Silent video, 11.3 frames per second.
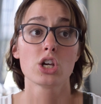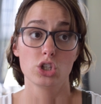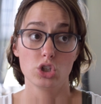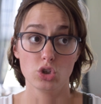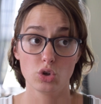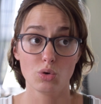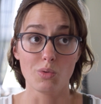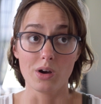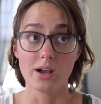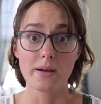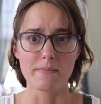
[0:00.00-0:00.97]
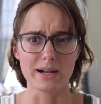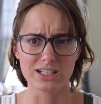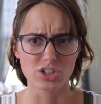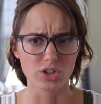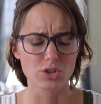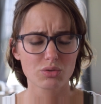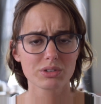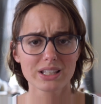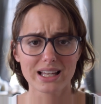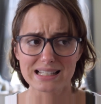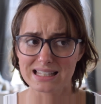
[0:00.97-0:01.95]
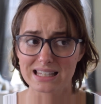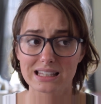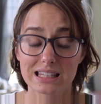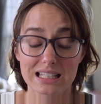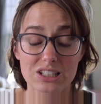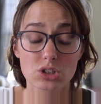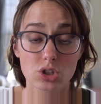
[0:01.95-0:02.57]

you might start to realize that this